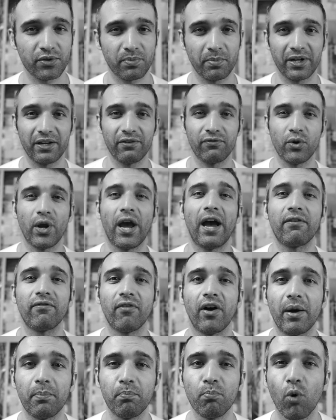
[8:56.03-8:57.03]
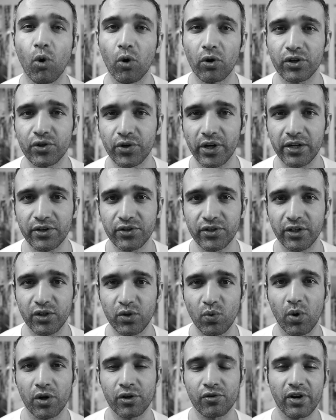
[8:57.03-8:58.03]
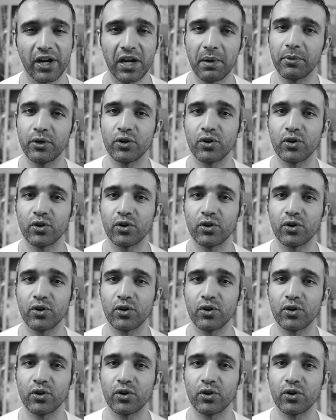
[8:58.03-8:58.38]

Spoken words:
But if you have more trailers that you want to recommend,